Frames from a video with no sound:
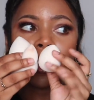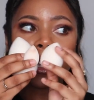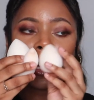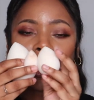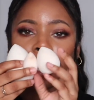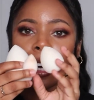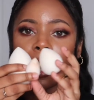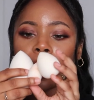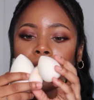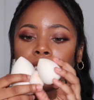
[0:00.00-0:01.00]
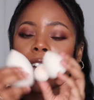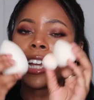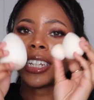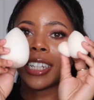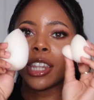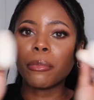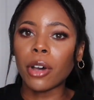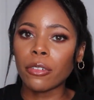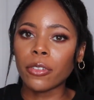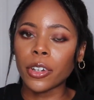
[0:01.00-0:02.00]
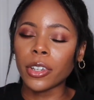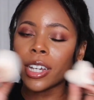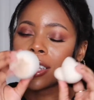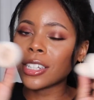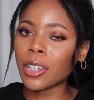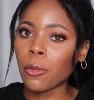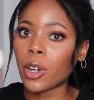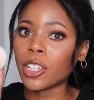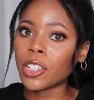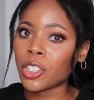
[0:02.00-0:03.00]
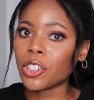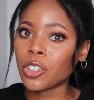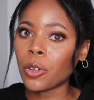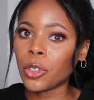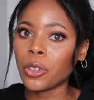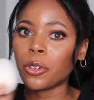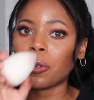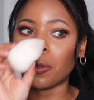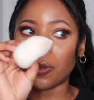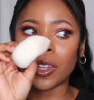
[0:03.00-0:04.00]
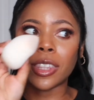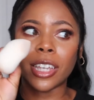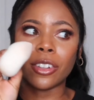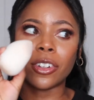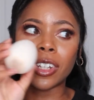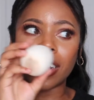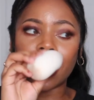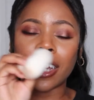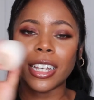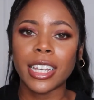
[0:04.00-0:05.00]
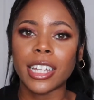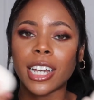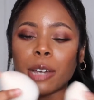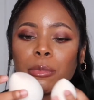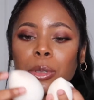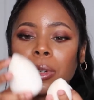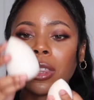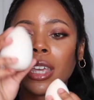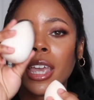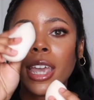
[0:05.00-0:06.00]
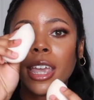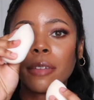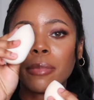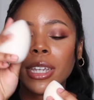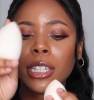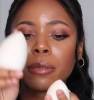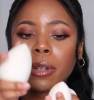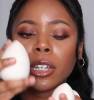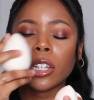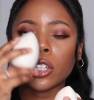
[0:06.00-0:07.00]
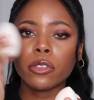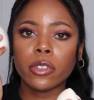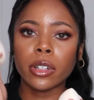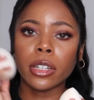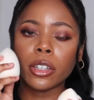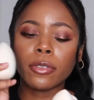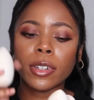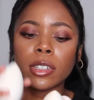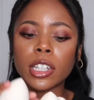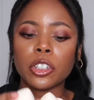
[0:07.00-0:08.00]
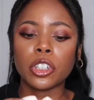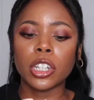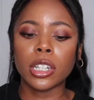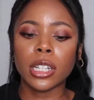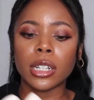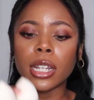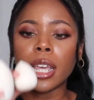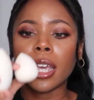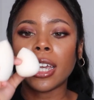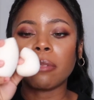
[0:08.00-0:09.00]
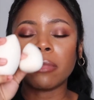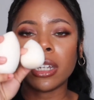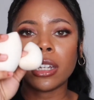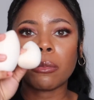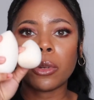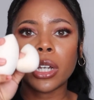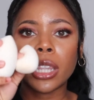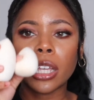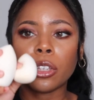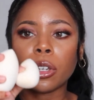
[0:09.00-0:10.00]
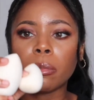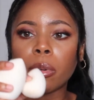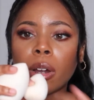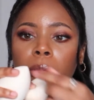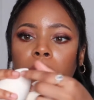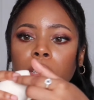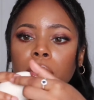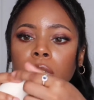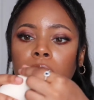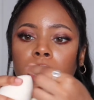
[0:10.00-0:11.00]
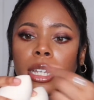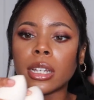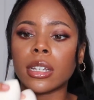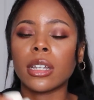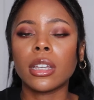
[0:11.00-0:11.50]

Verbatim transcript: like I, I cleaned them off for you guys because I wanted to show you what they look like. It comes with a big sponge for like your foundation, a medium one that you can probably use to like